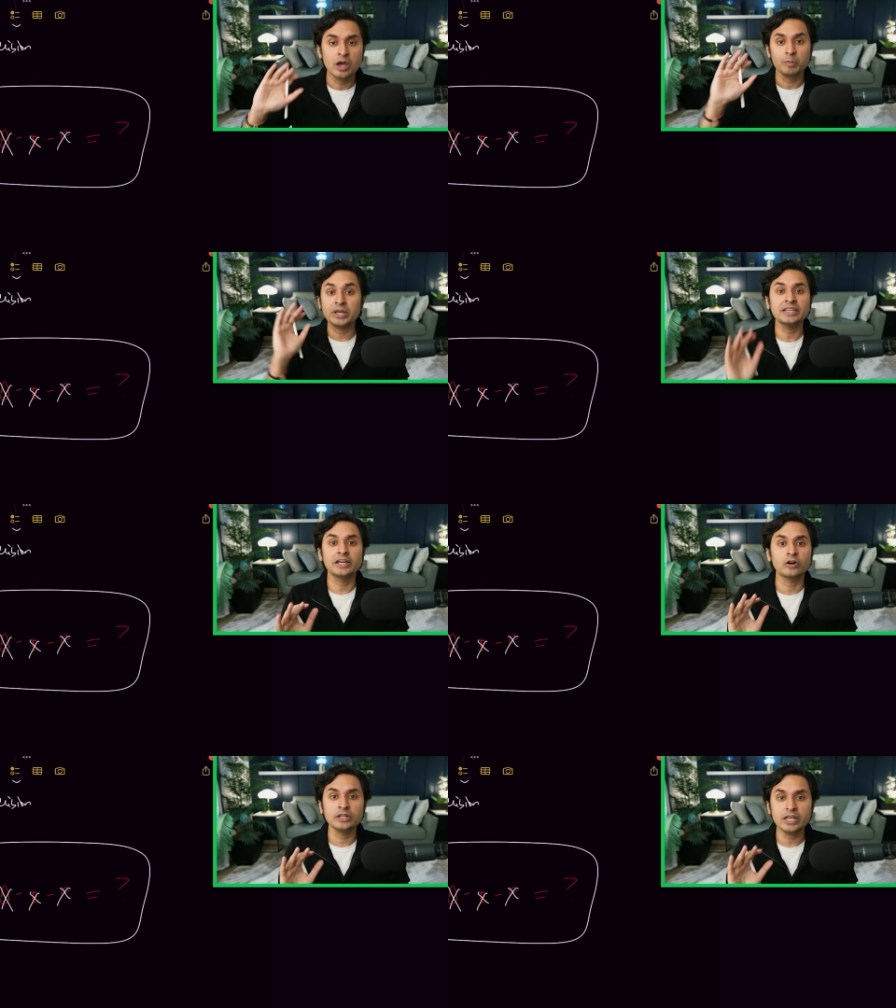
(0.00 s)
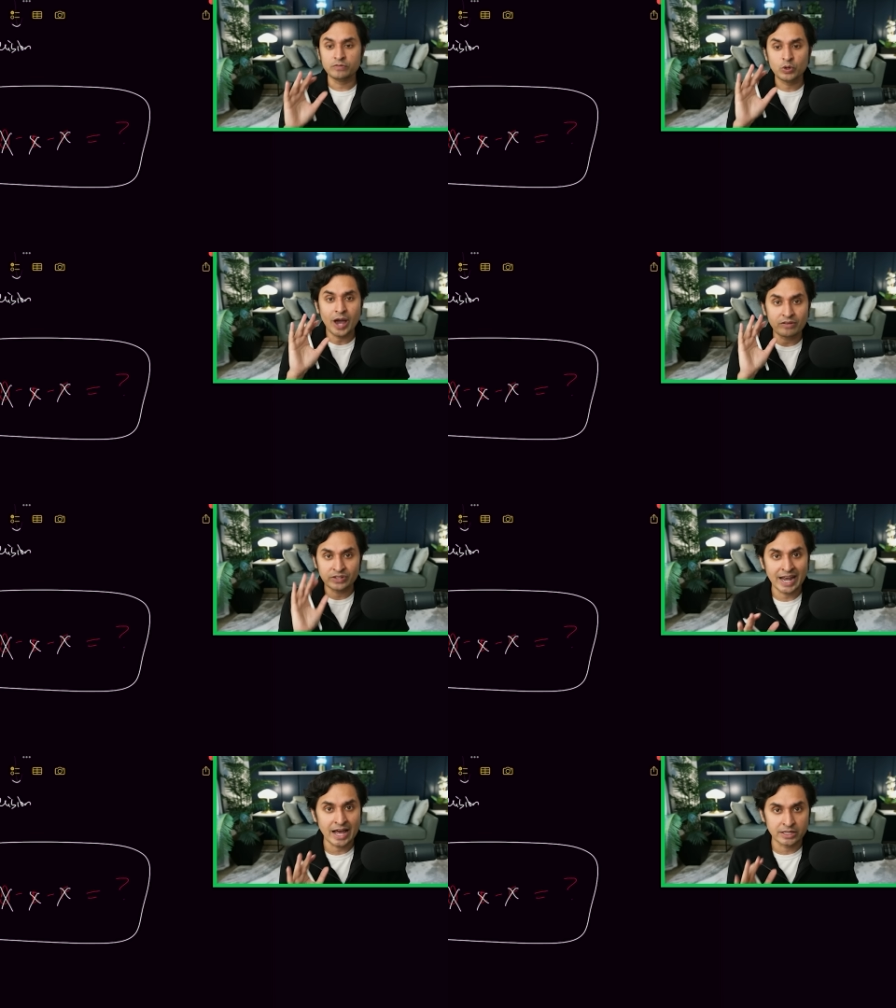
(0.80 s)
But literally, if you have
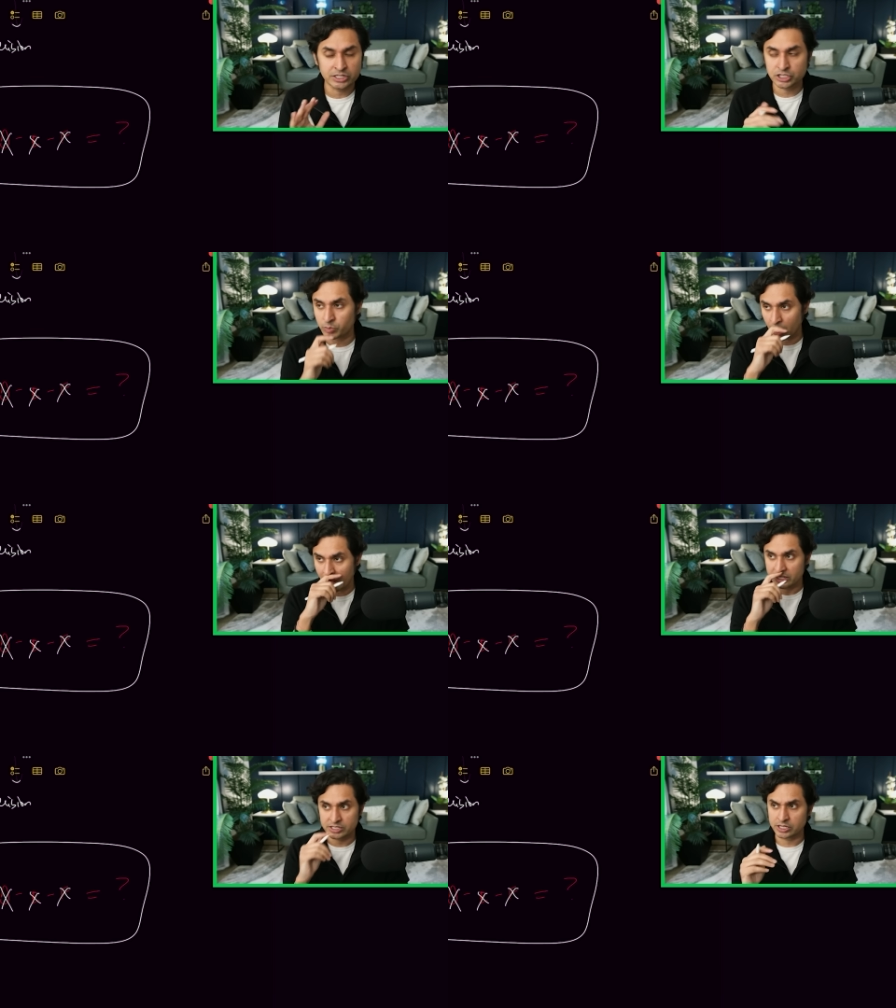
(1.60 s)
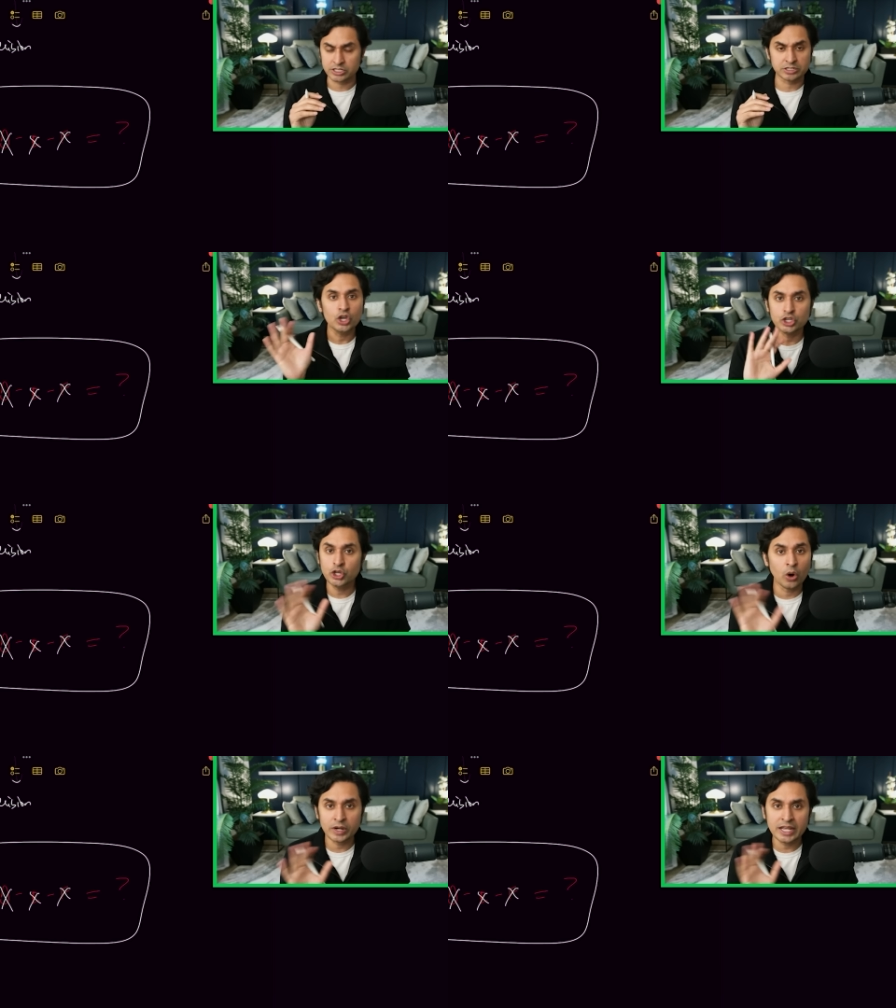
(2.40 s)
analysis paralysis, you
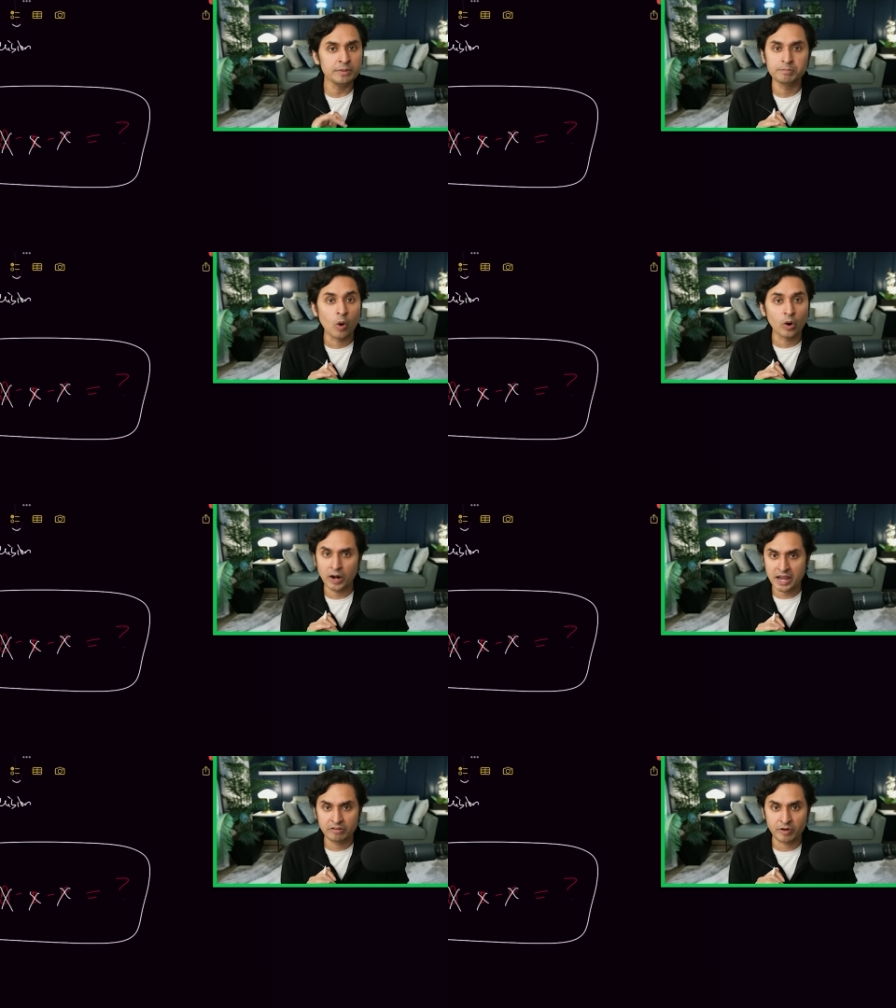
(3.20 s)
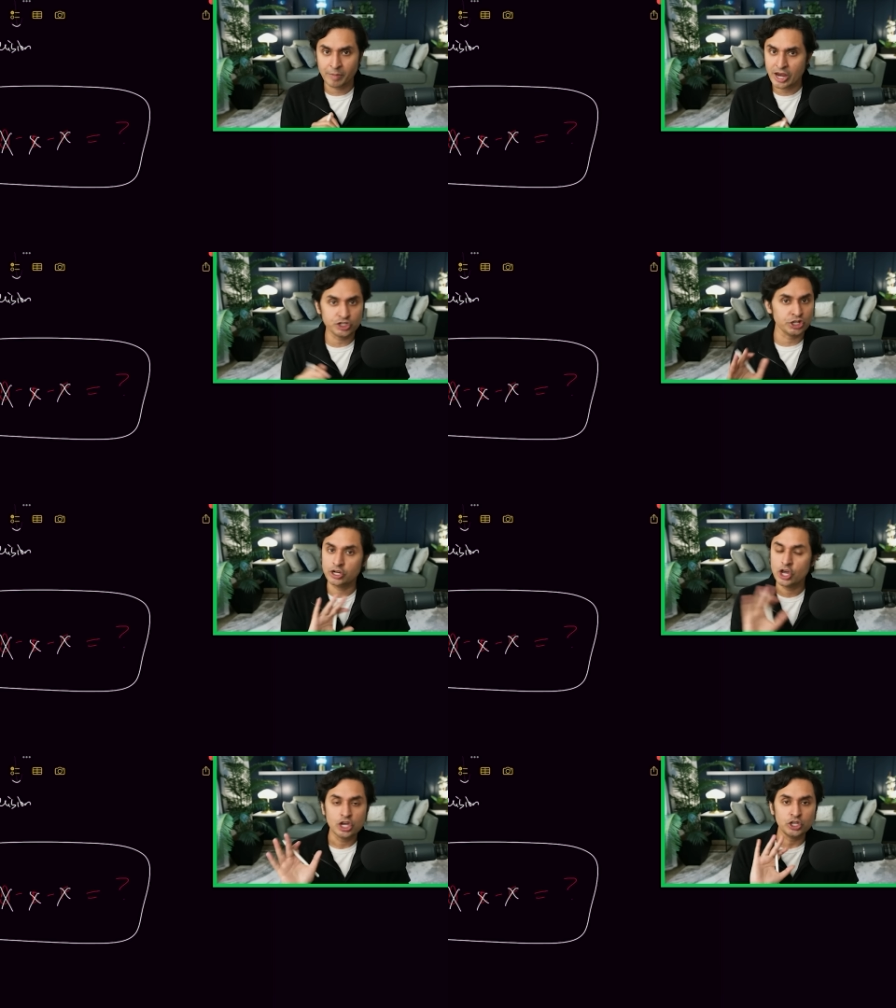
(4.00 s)
don't need more information.
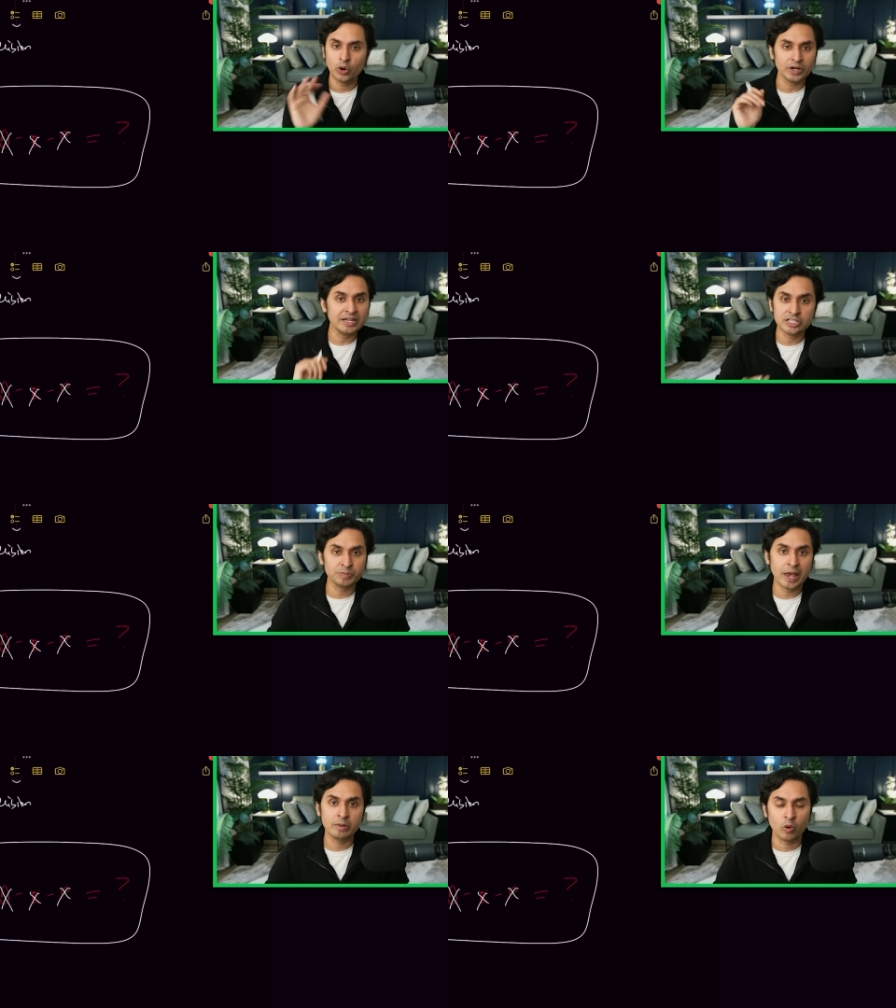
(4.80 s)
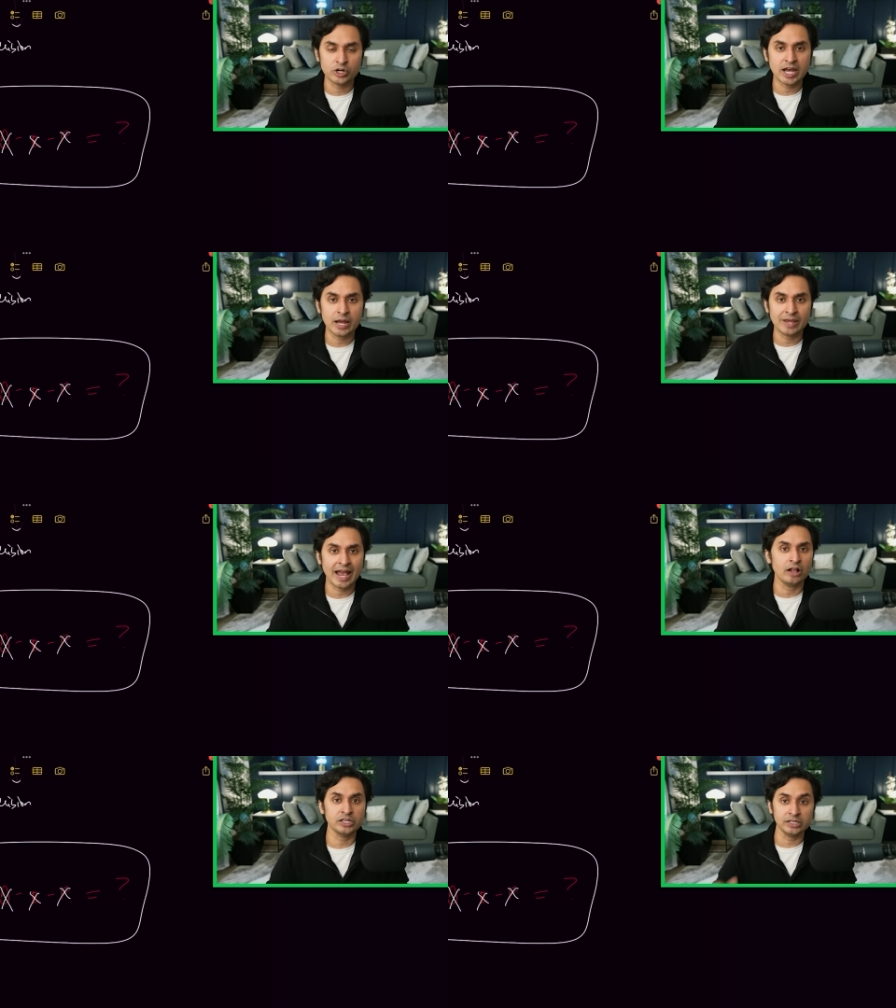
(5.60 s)
You don't need to spend more time
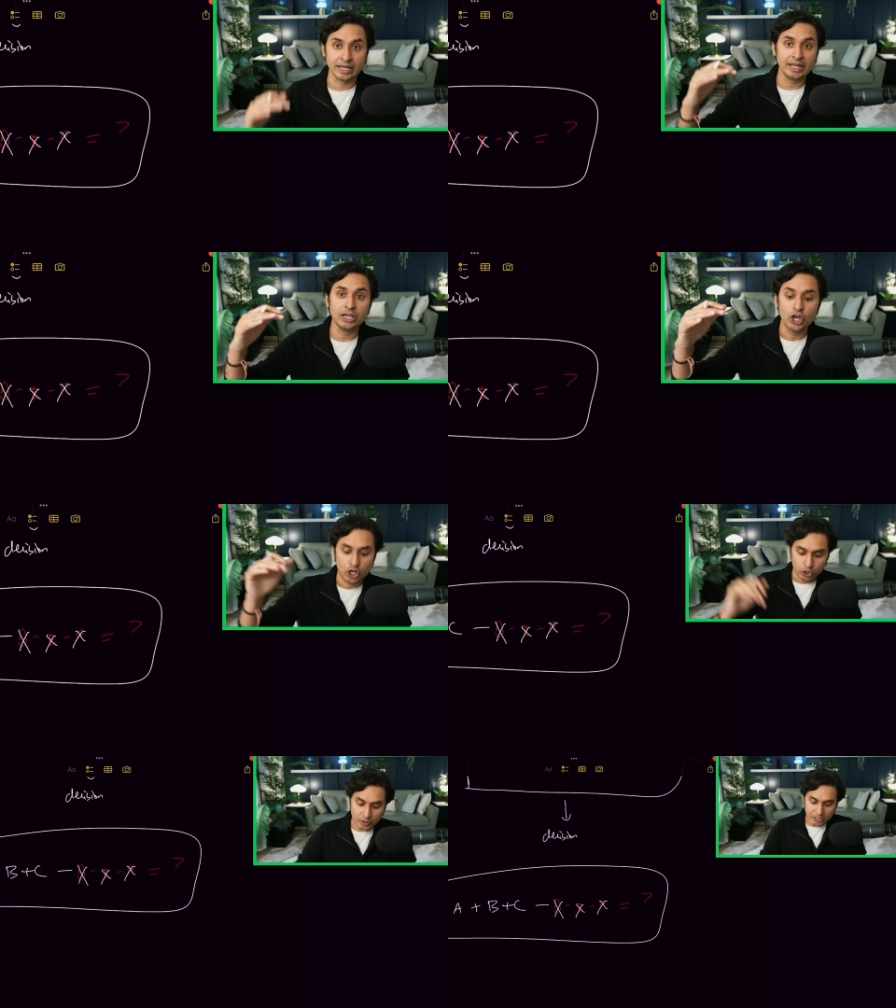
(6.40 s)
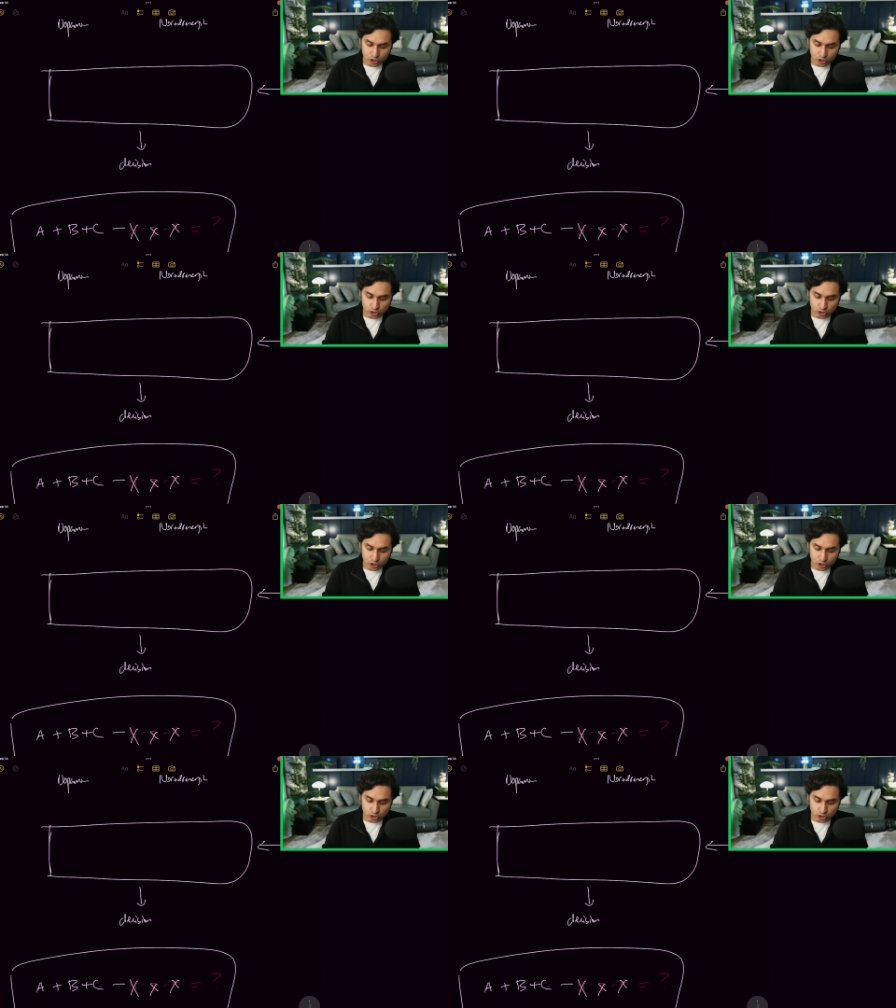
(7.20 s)
calculating. You need